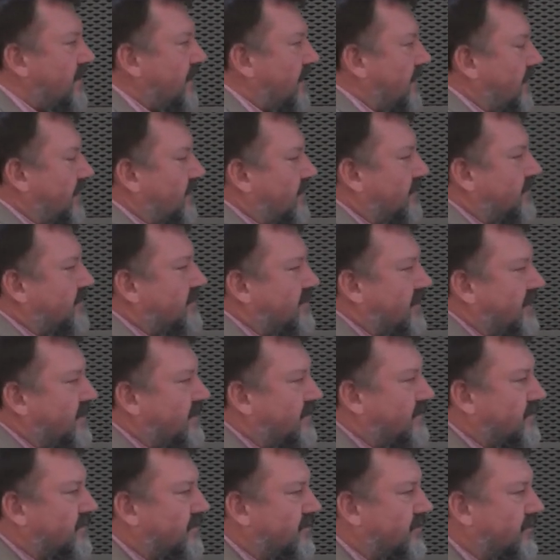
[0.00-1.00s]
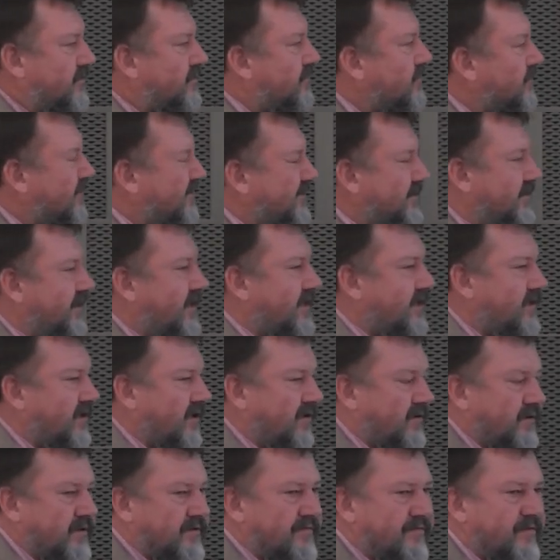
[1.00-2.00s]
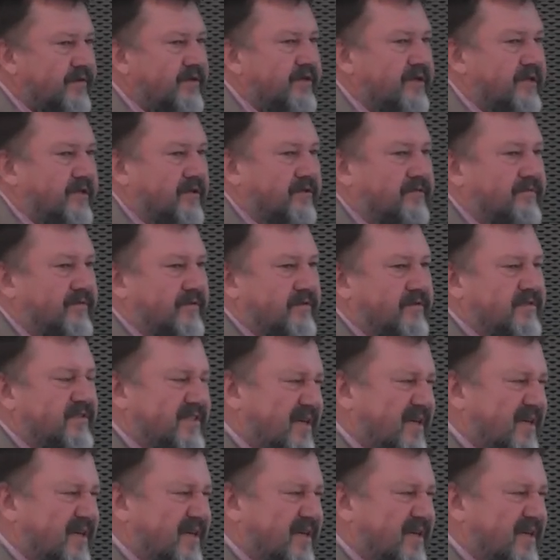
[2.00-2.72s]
I decided to take only three on the list.